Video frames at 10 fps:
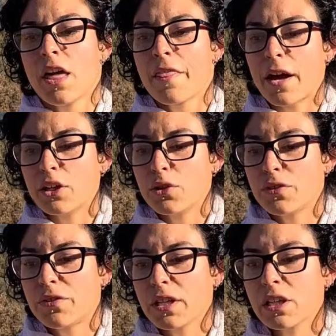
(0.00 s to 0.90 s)
that you
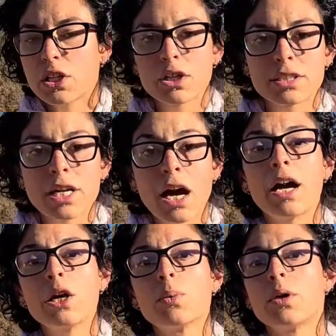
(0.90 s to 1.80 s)
feel like your
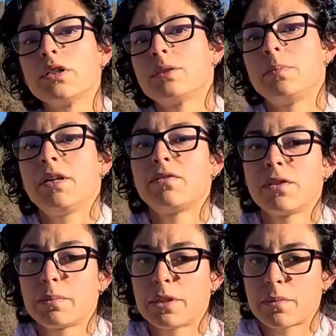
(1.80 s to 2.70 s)
entire world is being
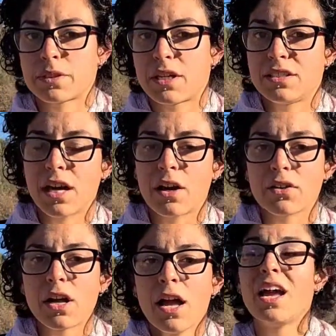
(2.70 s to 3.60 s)
flipped upside down.